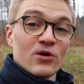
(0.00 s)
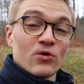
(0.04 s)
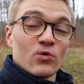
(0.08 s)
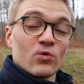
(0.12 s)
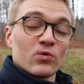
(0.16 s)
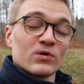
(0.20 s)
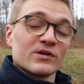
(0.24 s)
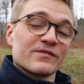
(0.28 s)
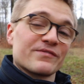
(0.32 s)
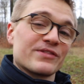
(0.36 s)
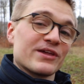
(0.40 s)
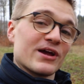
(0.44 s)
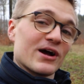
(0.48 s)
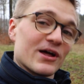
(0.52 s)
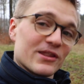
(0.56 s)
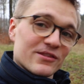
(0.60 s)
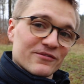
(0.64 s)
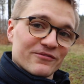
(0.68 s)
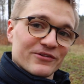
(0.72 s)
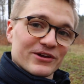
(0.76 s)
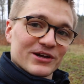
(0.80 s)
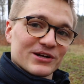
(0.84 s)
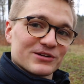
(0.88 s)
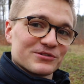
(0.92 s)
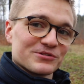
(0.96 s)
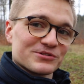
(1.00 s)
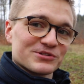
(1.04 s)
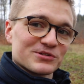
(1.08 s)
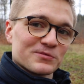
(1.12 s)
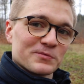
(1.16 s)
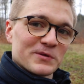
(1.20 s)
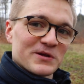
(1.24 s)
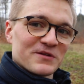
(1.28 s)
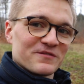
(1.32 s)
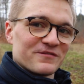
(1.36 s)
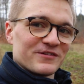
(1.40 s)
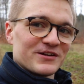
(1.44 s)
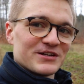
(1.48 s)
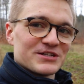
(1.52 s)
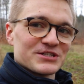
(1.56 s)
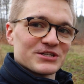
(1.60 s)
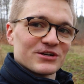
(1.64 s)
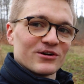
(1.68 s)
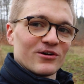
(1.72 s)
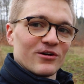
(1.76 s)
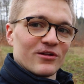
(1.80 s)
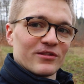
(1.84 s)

all of the other vehicles that we feature